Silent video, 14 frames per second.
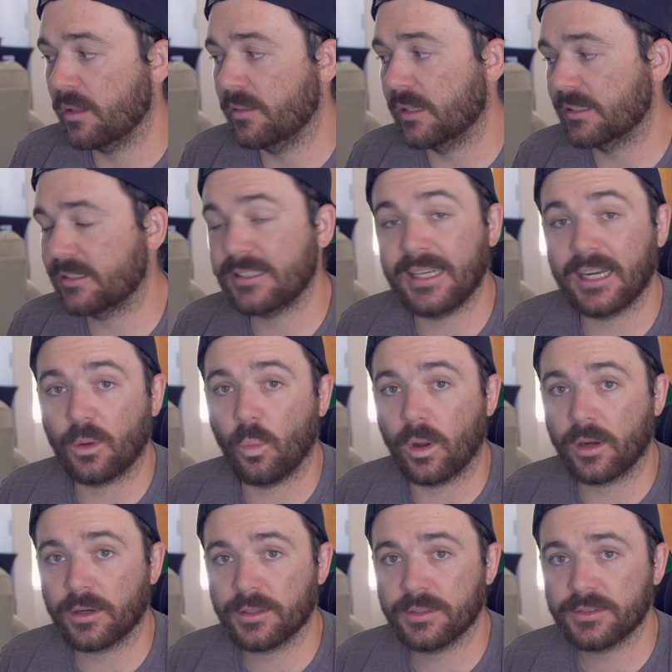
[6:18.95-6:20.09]
the Scenic
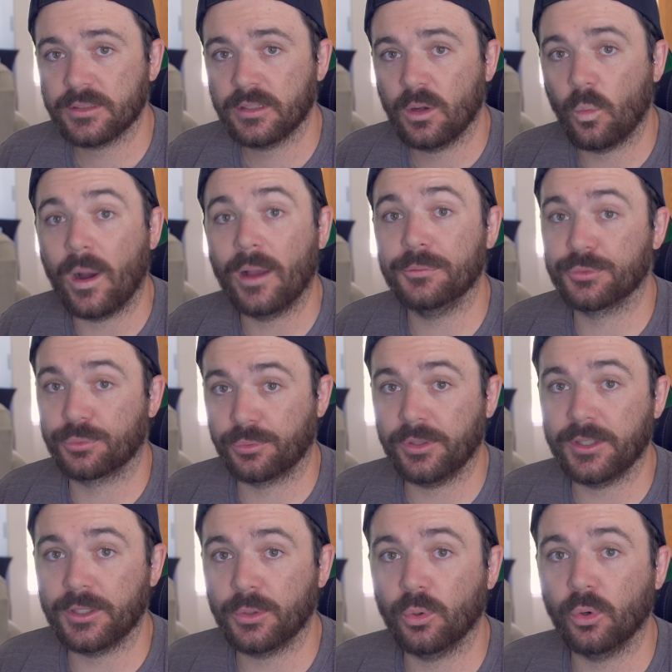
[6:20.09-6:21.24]
Wonders, why it was
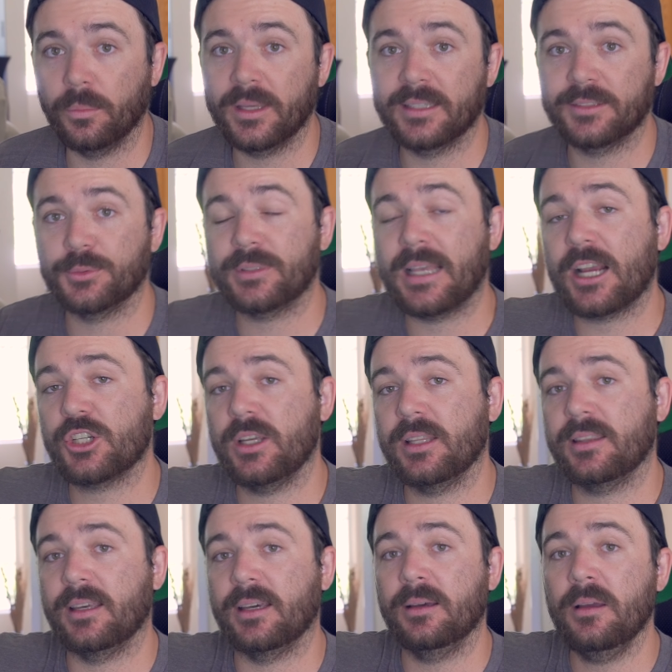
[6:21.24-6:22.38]
really cool, because it was actually
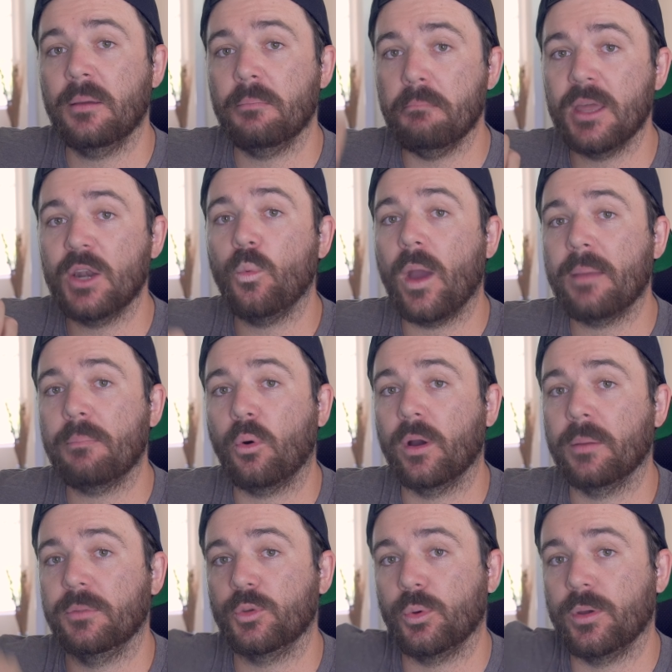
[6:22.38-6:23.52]
at the midway
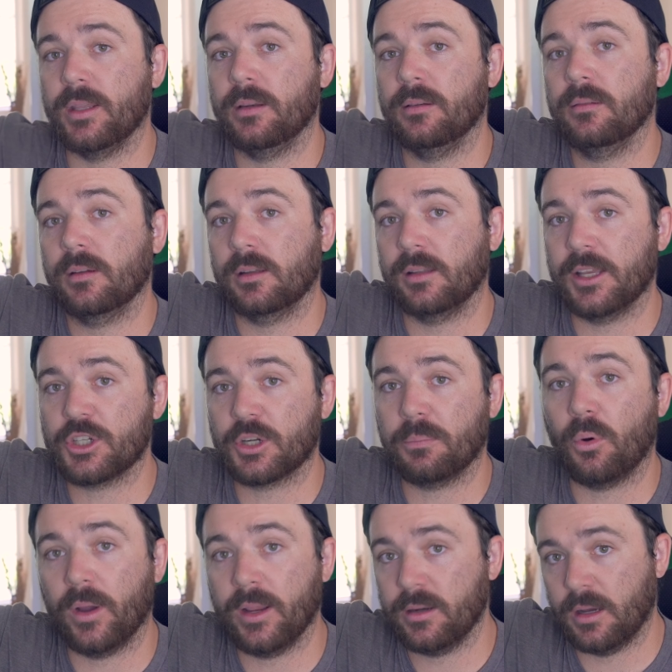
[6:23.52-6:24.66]
point between Glacier
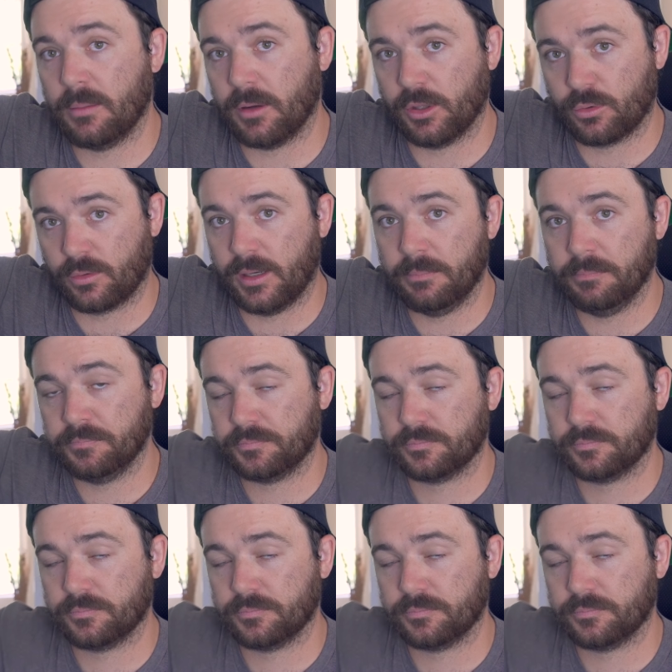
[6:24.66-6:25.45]
Point up on the rim